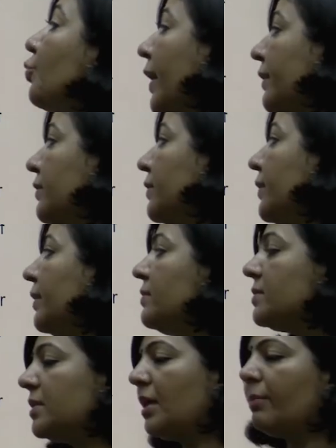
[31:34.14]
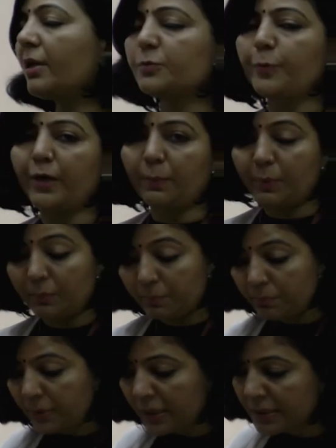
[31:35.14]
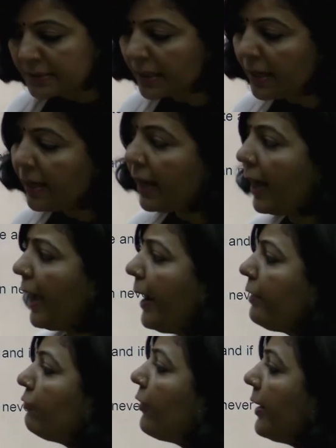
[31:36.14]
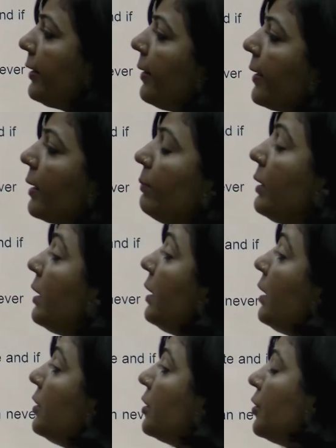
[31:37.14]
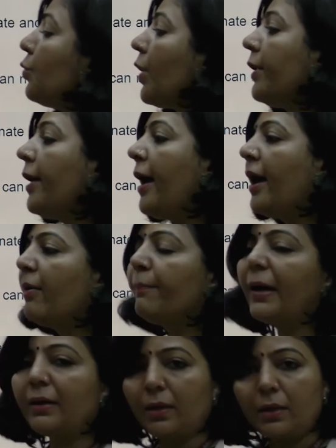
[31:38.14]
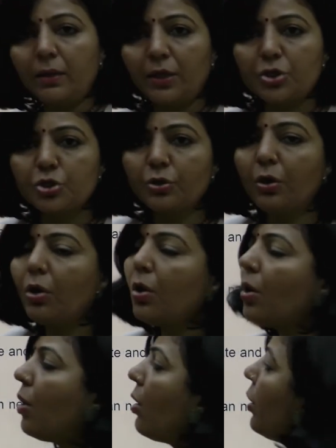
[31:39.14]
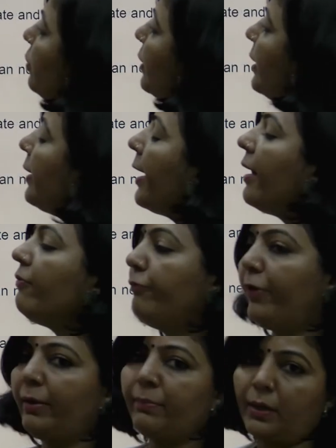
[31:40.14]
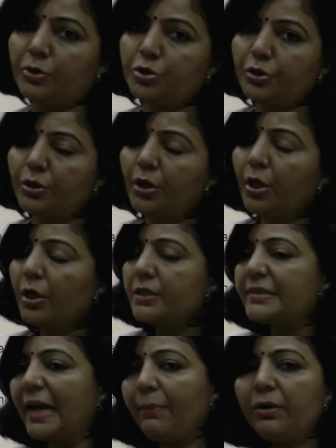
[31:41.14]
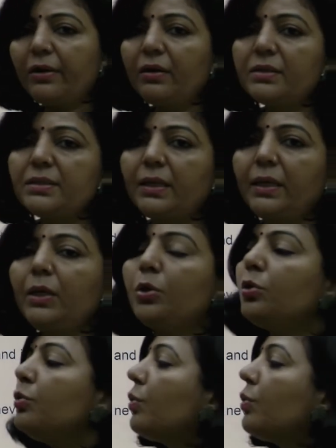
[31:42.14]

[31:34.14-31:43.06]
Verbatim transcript: together in same experiment means at one time either you can have particle nature or you can have wave nature. Simultaneously, you